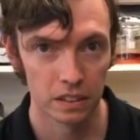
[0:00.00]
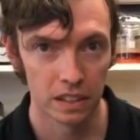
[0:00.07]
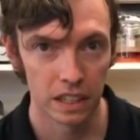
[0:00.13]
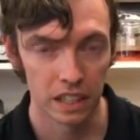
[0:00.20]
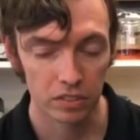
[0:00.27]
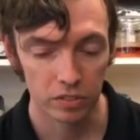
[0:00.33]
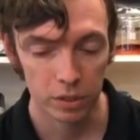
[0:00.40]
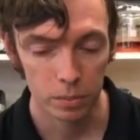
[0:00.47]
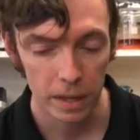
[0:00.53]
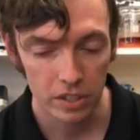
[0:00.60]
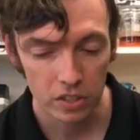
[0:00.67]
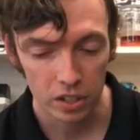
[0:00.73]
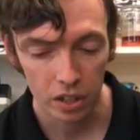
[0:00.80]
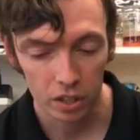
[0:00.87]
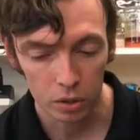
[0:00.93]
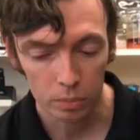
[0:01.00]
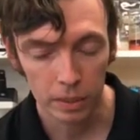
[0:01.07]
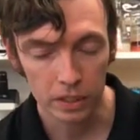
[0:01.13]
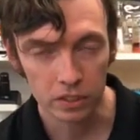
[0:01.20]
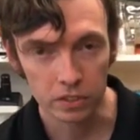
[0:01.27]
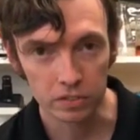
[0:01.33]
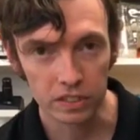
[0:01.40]
And if we imagine a whole
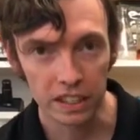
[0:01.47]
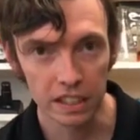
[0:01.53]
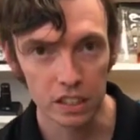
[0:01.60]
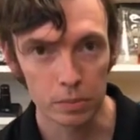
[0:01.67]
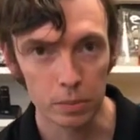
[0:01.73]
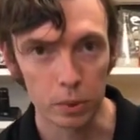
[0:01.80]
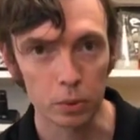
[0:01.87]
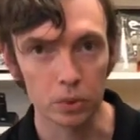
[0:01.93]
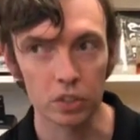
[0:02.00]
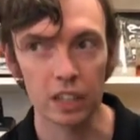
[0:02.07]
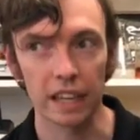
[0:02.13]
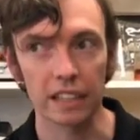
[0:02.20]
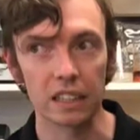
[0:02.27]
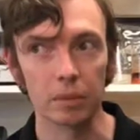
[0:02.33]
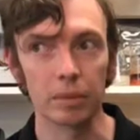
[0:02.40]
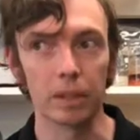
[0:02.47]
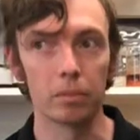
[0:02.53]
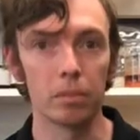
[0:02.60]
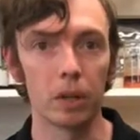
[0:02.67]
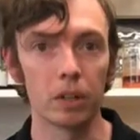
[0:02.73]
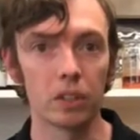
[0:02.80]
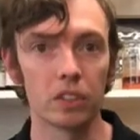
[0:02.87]
bunch of tennis balls stacked up in a
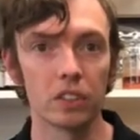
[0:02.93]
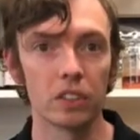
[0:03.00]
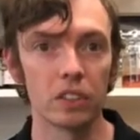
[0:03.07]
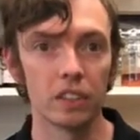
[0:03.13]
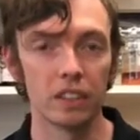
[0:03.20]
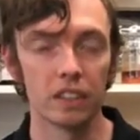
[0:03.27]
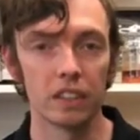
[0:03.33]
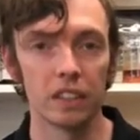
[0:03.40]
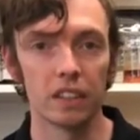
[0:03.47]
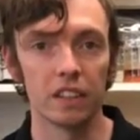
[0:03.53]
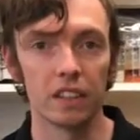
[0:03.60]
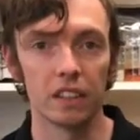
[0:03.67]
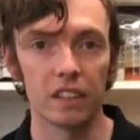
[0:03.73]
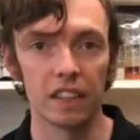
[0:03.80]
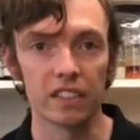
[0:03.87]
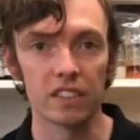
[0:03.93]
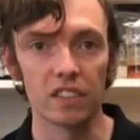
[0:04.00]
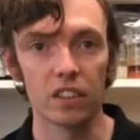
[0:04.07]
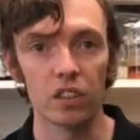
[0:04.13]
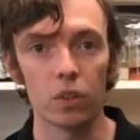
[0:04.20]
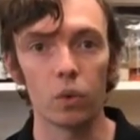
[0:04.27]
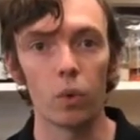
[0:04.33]
box, there's
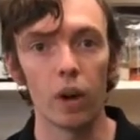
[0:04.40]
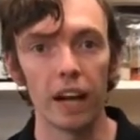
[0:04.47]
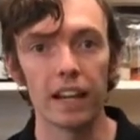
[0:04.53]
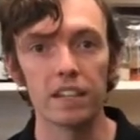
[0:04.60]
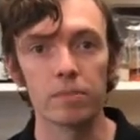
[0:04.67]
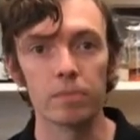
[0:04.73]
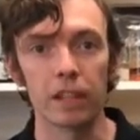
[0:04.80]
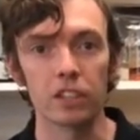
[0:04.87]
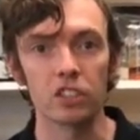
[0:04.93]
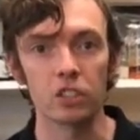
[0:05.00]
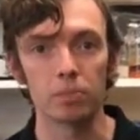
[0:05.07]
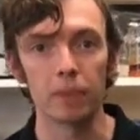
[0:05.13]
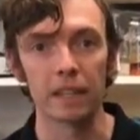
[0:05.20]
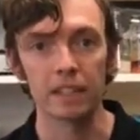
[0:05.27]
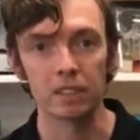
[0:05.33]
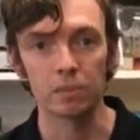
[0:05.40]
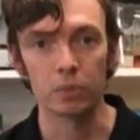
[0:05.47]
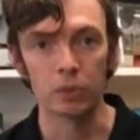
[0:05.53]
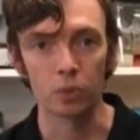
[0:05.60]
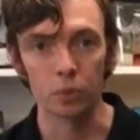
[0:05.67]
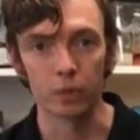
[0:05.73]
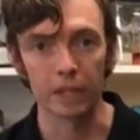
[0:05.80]
not quite as much space
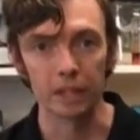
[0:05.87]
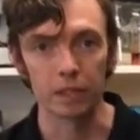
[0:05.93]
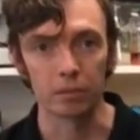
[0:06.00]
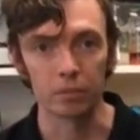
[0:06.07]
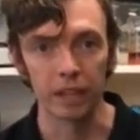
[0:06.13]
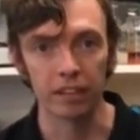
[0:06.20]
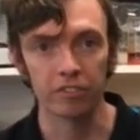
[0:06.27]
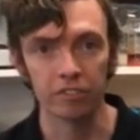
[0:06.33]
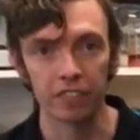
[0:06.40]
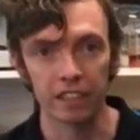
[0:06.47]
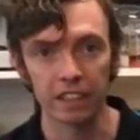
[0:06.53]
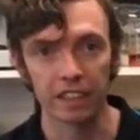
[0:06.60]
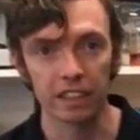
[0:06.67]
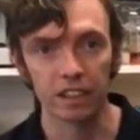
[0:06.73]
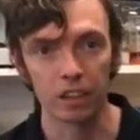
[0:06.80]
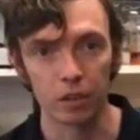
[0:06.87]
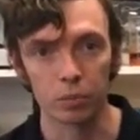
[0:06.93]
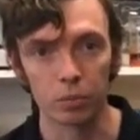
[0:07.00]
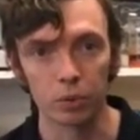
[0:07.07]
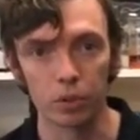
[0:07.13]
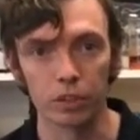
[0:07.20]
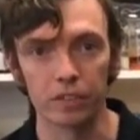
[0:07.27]
between them. They fill in a lot
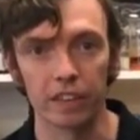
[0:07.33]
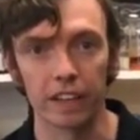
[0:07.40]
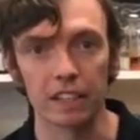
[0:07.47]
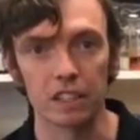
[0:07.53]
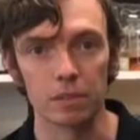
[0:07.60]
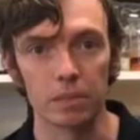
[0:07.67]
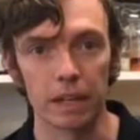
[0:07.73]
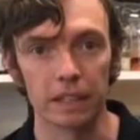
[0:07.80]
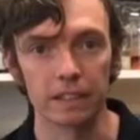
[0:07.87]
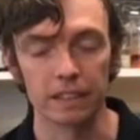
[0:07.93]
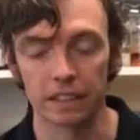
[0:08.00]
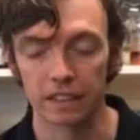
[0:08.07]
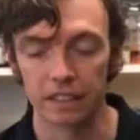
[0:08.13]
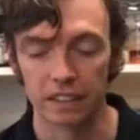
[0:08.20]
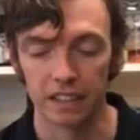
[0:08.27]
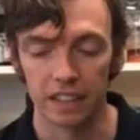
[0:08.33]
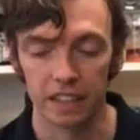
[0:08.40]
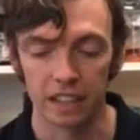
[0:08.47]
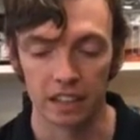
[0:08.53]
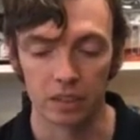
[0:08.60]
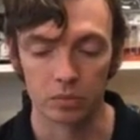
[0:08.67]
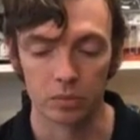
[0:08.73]
more of that space.
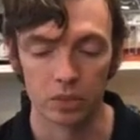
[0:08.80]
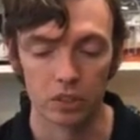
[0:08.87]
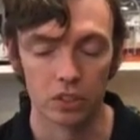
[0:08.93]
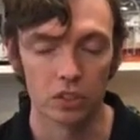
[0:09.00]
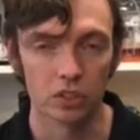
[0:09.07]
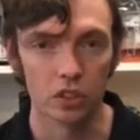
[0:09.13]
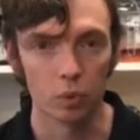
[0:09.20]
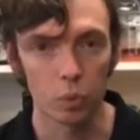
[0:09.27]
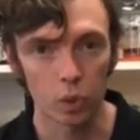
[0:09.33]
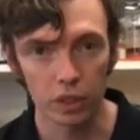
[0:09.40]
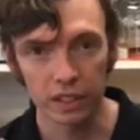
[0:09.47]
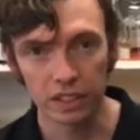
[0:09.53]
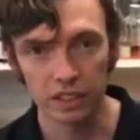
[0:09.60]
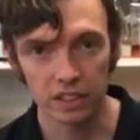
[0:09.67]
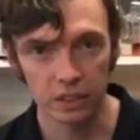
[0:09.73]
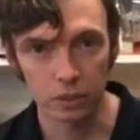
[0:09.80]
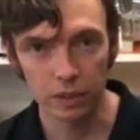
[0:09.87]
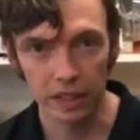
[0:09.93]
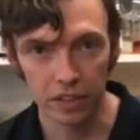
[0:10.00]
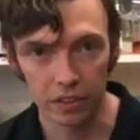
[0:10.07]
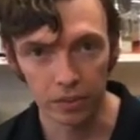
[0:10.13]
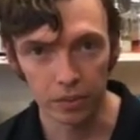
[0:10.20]
So water can still
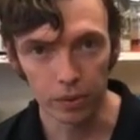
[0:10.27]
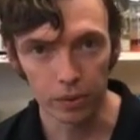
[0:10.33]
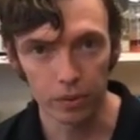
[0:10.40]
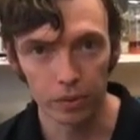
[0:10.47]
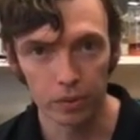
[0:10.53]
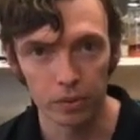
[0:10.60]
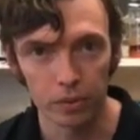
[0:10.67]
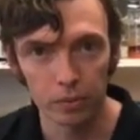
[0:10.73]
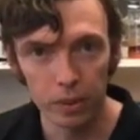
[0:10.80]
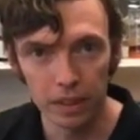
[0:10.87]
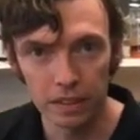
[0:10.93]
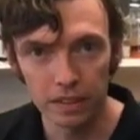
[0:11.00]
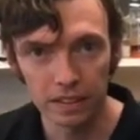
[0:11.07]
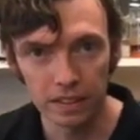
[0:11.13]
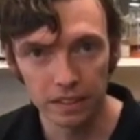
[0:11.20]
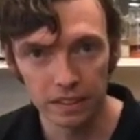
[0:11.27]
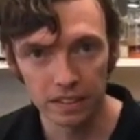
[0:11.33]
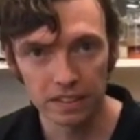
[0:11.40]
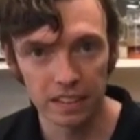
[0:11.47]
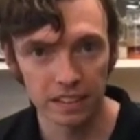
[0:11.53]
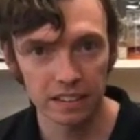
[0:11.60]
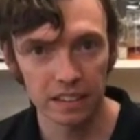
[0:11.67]
get through, but
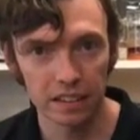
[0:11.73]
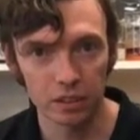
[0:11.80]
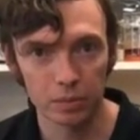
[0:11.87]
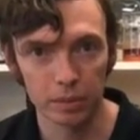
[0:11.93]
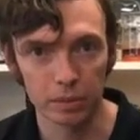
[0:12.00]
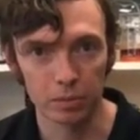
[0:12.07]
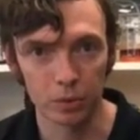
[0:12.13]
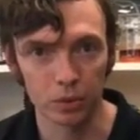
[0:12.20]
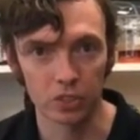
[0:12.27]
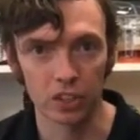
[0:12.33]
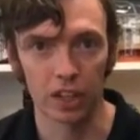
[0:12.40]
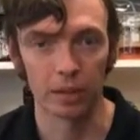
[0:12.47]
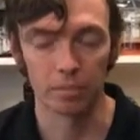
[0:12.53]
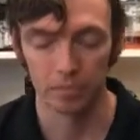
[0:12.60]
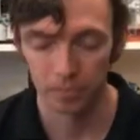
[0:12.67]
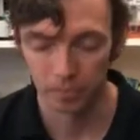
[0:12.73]
it takes a little bit more time.